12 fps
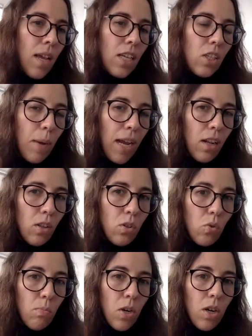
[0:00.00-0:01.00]
spinal
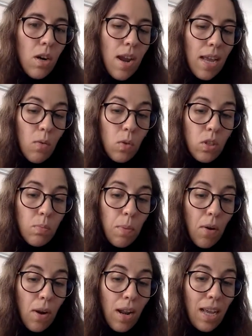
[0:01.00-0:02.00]
tumor, and he was
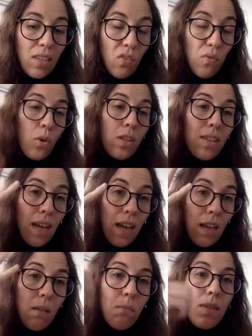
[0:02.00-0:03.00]
paralyzed 4
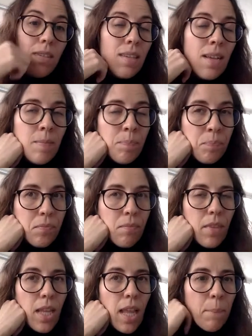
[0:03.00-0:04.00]
times
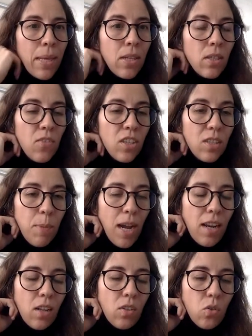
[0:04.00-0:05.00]
because of the
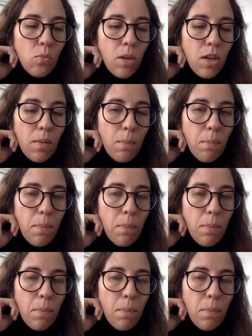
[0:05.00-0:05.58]
spinal tumor.